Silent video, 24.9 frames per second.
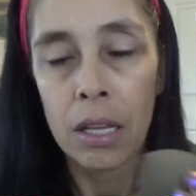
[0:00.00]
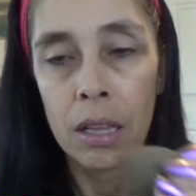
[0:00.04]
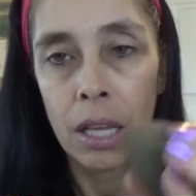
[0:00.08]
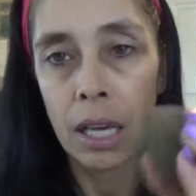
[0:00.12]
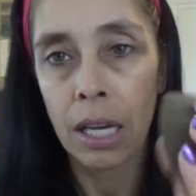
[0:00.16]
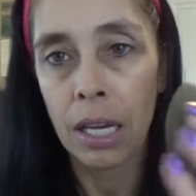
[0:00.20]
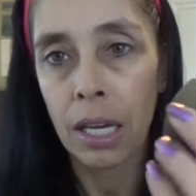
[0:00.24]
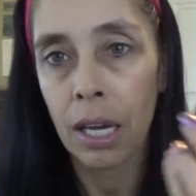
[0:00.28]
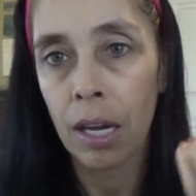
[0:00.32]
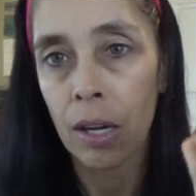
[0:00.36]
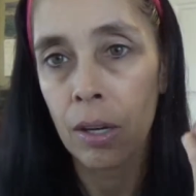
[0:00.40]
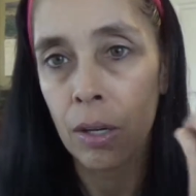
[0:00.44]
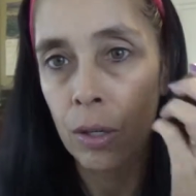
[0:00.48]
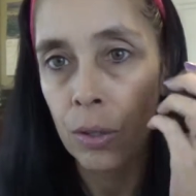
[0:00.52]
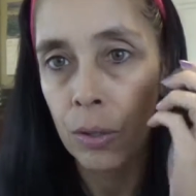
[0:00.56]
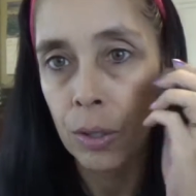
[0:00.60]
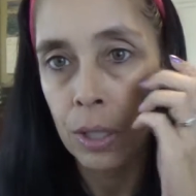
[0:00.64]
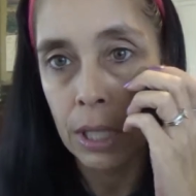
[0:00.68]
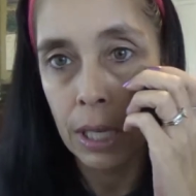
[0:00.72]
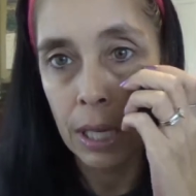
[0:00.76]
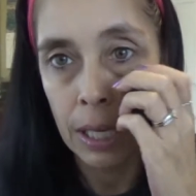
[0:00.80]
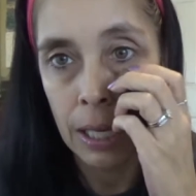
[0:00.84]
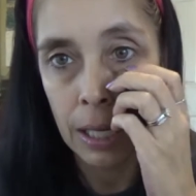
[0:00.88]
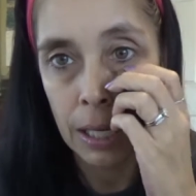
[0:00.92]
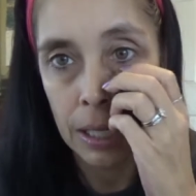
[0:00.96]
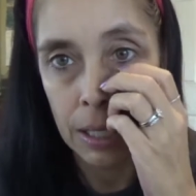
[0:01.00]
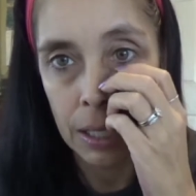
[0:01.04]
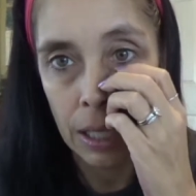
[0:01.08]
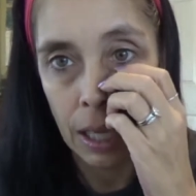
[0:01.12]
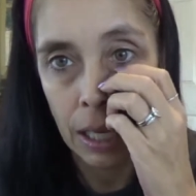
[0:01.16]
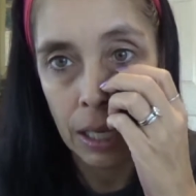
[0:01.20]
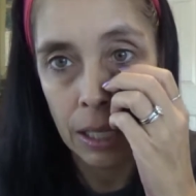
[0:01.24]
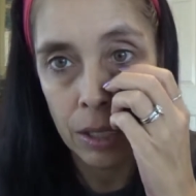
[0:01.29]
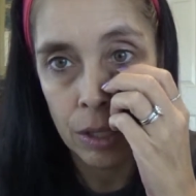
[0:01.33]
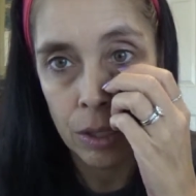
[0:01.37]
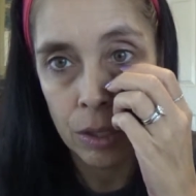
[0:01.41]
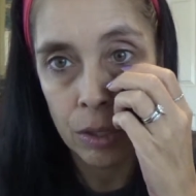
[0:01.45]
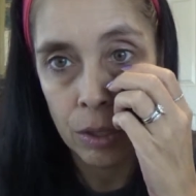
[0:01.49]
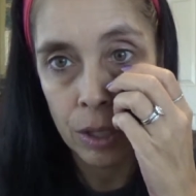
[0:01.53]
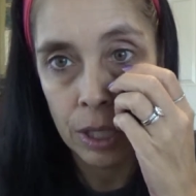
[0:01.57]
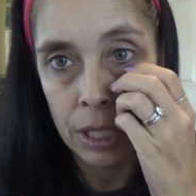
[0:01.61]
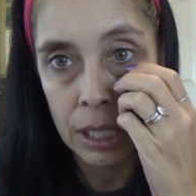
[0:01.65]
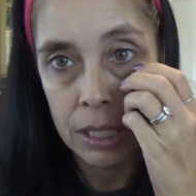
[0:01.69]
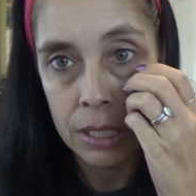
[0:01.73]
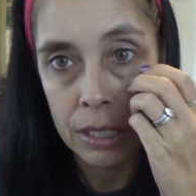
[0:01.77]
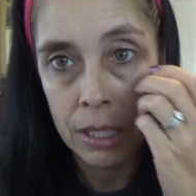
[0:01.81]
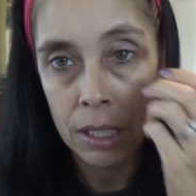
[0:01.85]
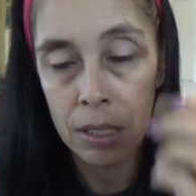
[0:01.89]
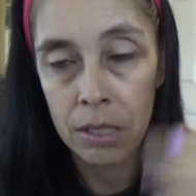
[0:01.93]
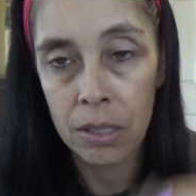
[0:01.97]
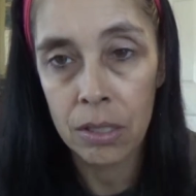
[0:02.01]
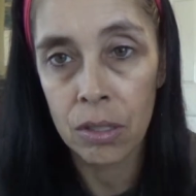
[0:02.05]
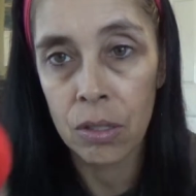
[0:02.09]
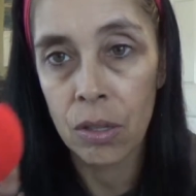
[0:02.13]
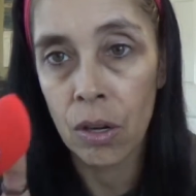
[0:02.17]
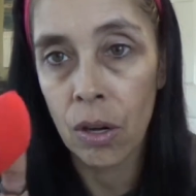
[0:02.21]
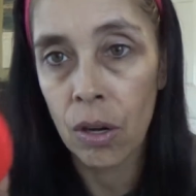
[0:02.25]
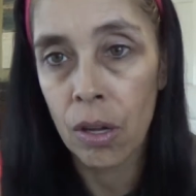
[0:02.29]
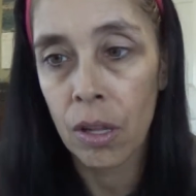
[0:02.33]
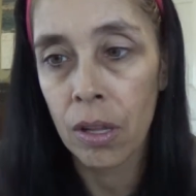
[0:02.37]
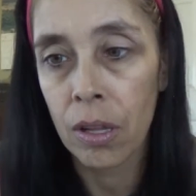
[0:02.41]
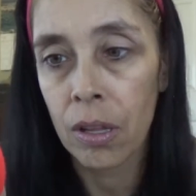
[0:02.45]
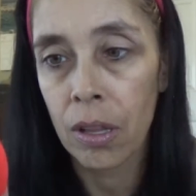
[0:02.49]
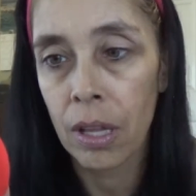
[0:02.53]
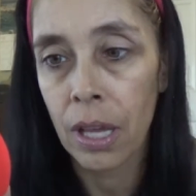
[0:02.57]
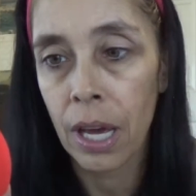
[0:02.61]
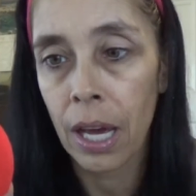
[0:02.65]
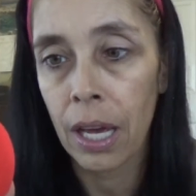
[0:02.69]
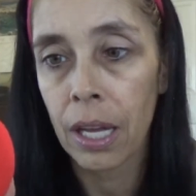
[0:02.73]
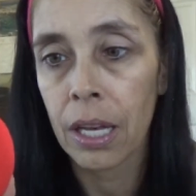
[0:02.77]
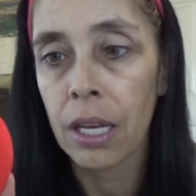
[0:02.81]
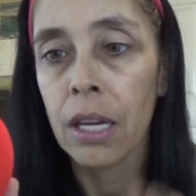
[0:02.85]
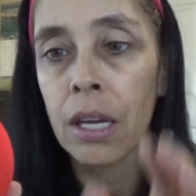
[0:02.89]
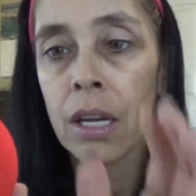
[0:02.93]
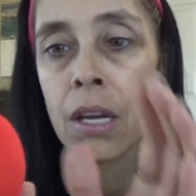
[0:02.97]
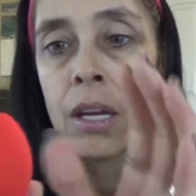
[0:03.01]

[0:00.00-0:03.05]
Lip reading: Like how you would get in like your creases and all of that.